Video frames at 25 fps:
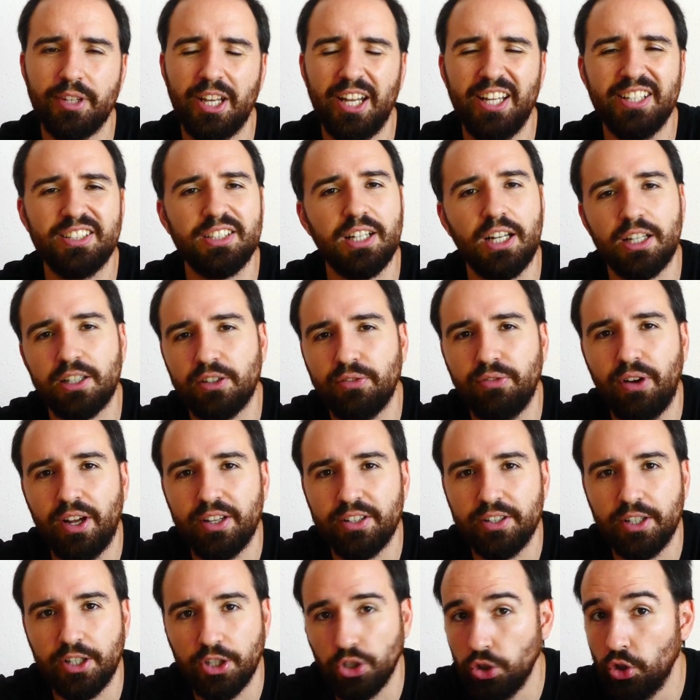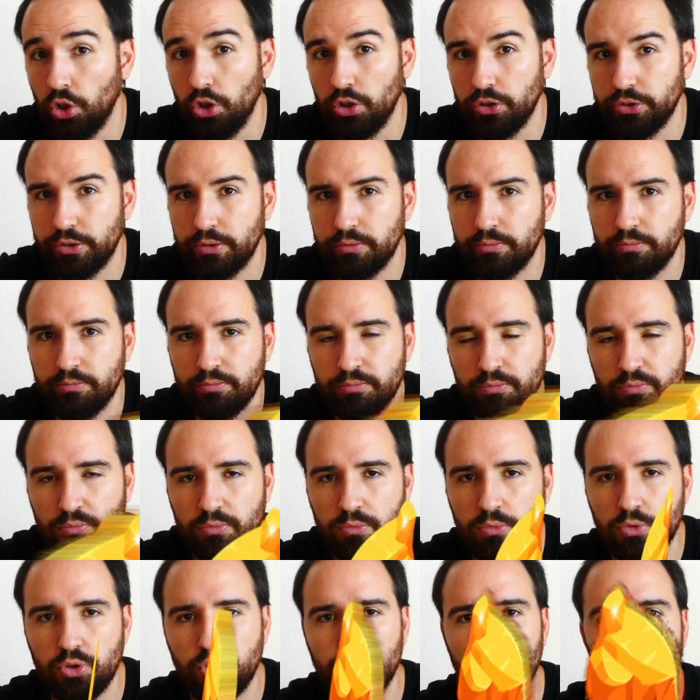it's like finding gold.
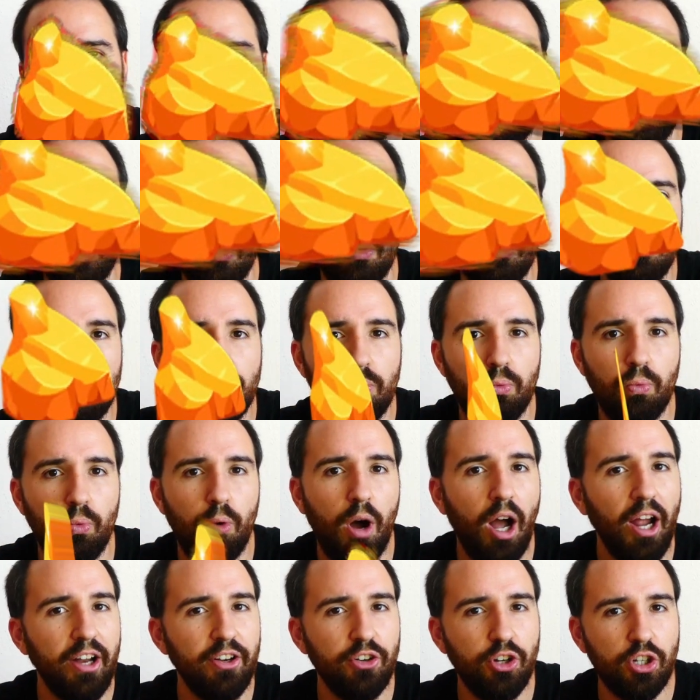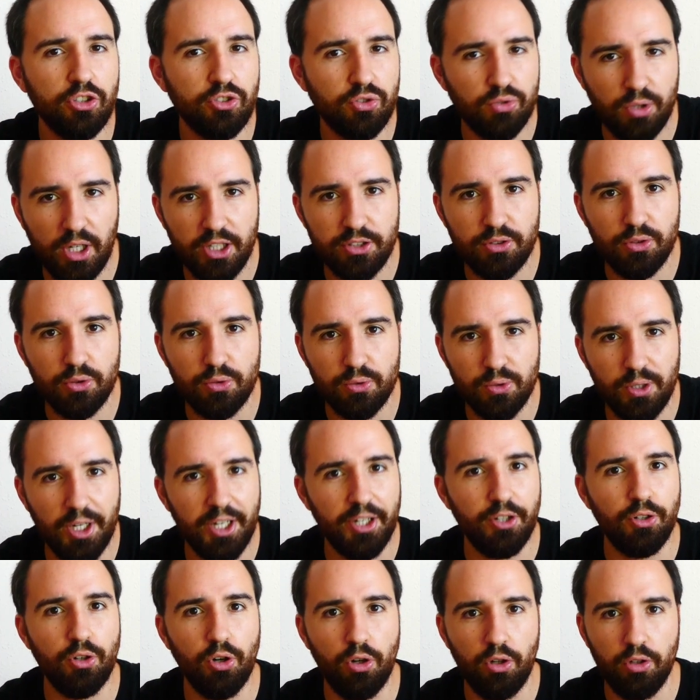So why not try to
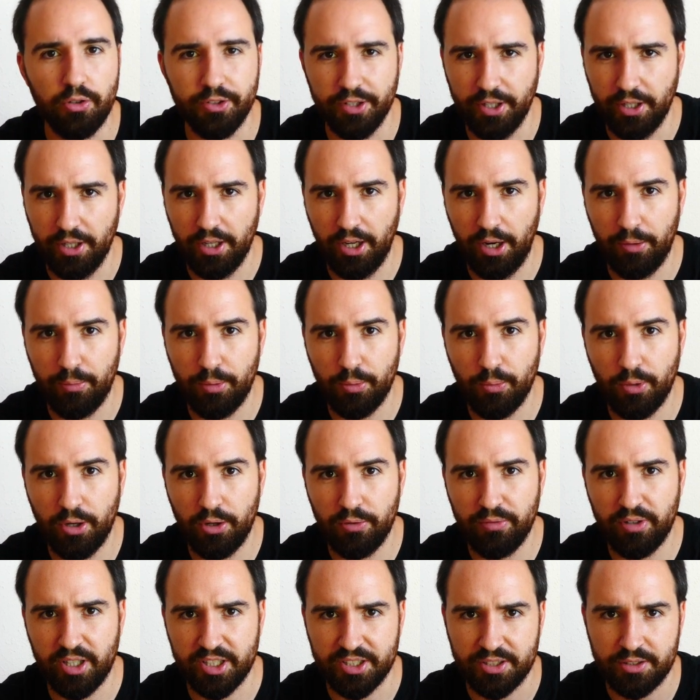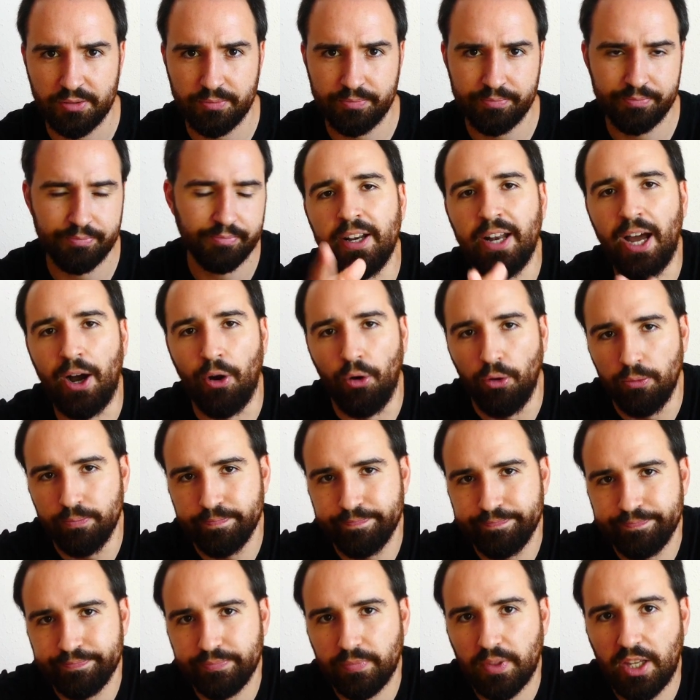create gold, every one of us? Now,
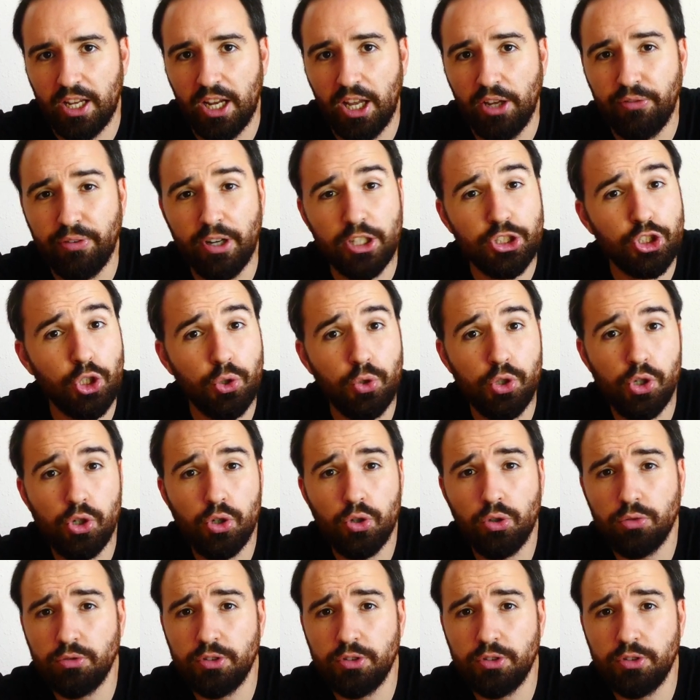if I show you